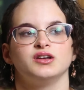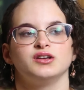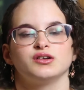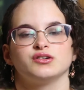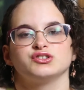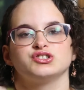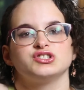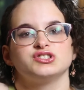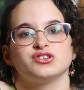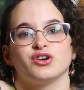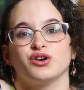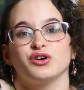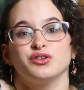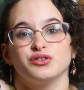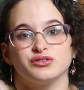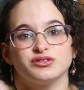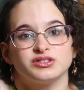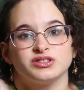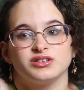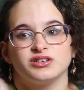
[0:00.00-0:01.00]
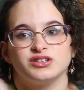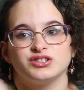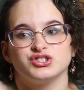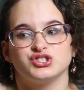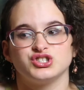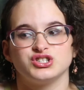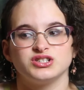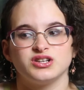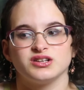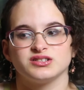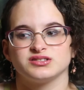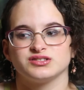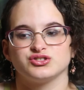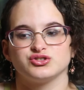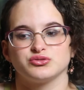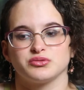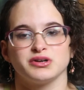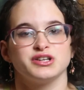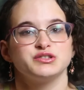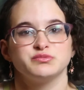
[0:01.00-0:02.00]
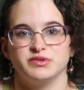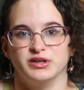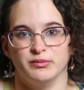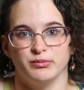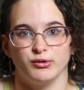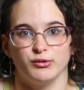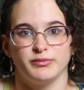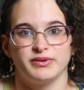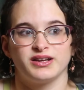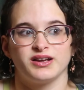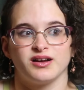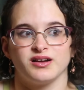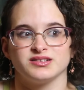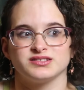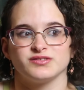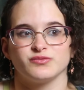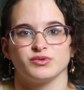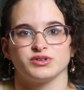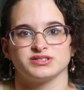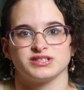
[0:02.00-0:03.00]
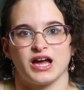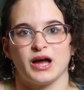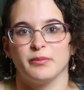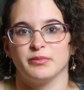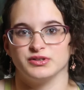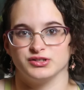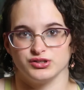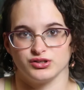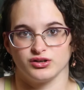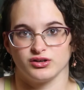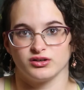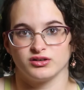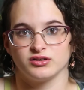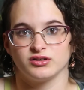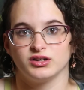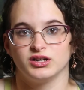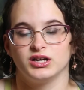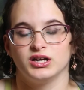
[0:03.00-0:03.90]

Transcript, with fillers: you know, she's hurt and she doesn't trust people because of what's happened to her.